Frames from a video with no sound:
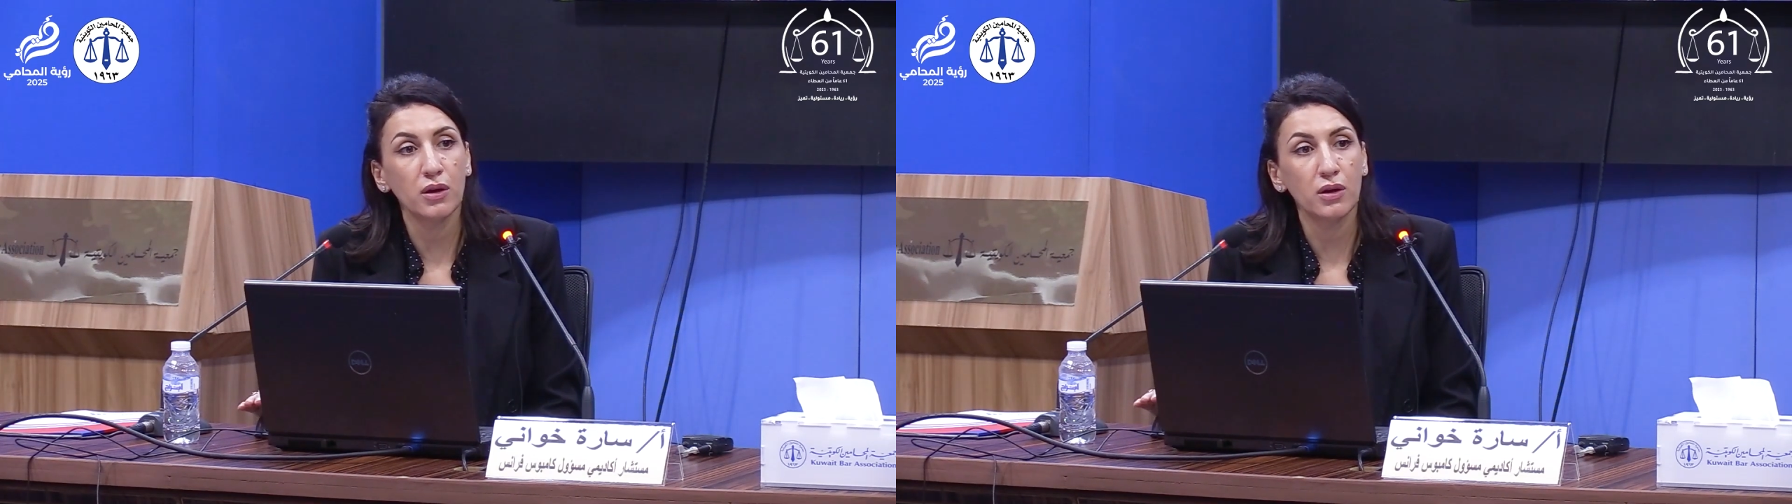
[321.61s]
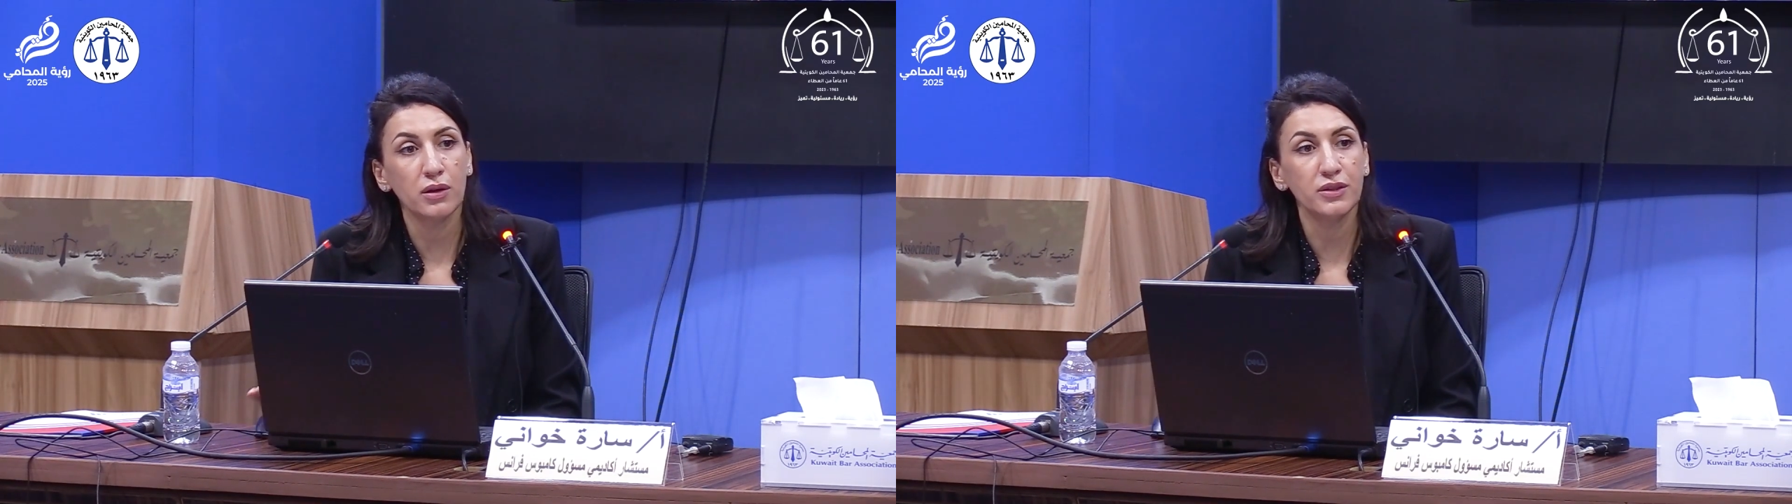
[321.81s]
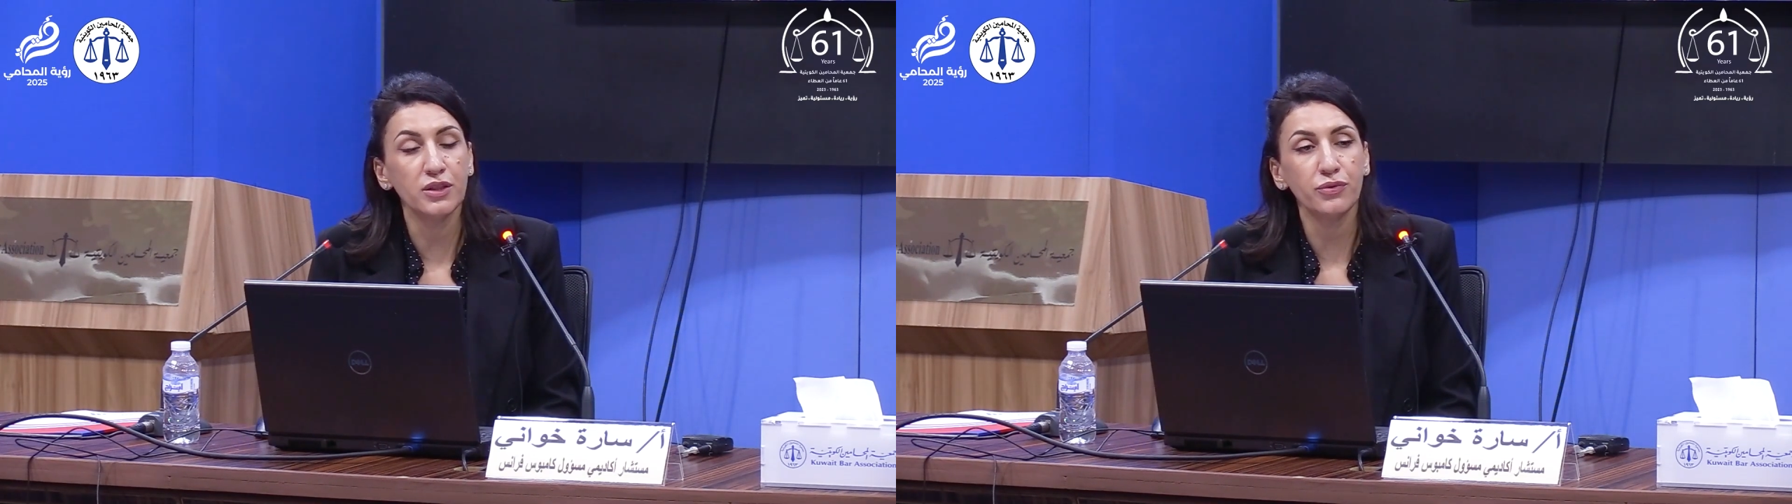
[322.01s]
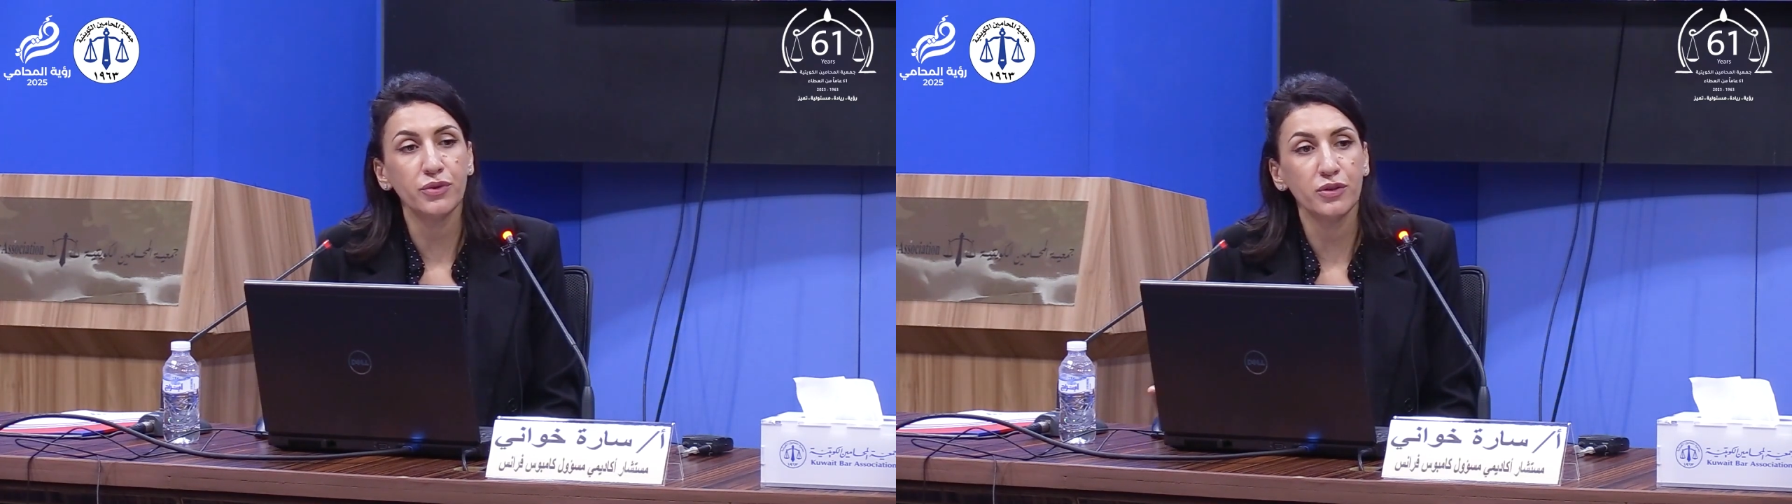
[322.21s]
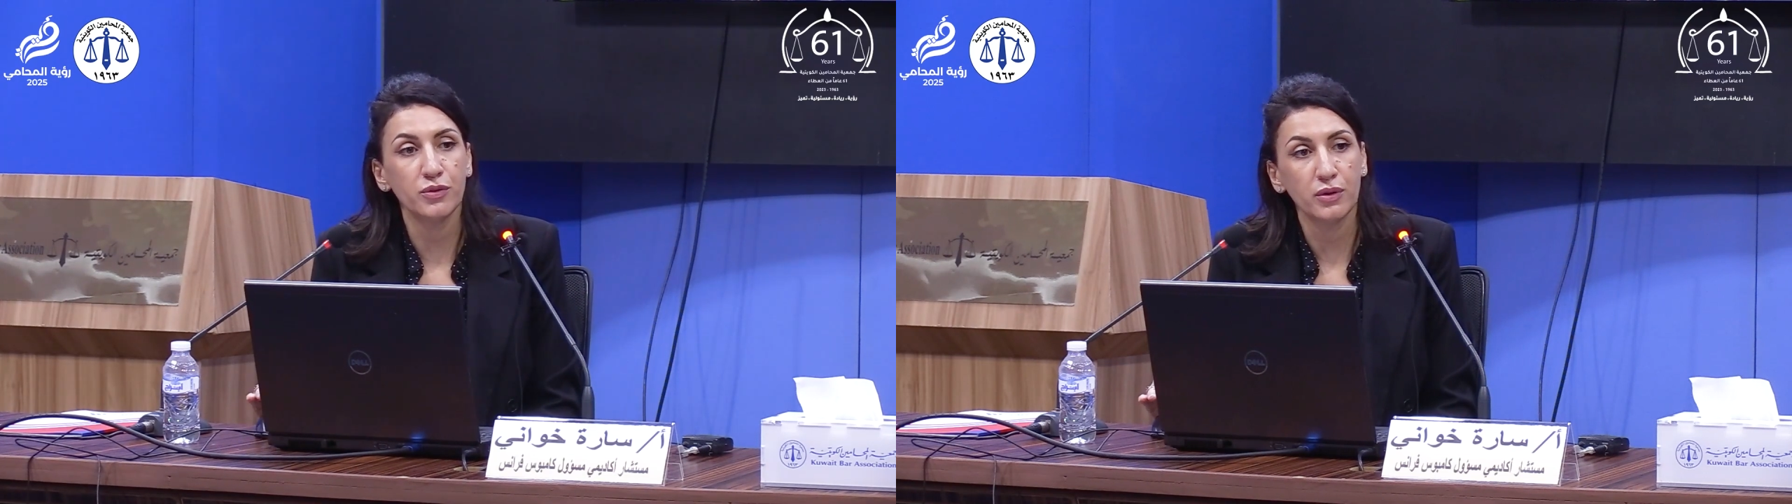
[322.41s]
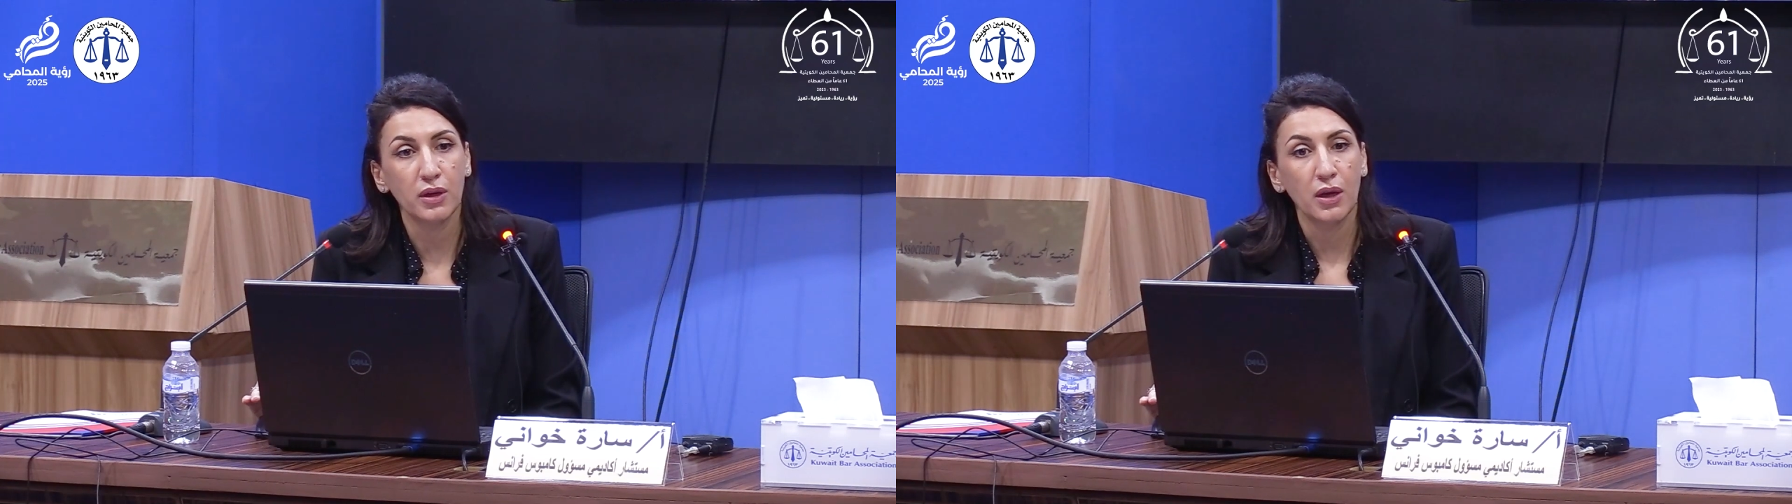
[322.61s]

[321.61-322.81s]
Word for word: a different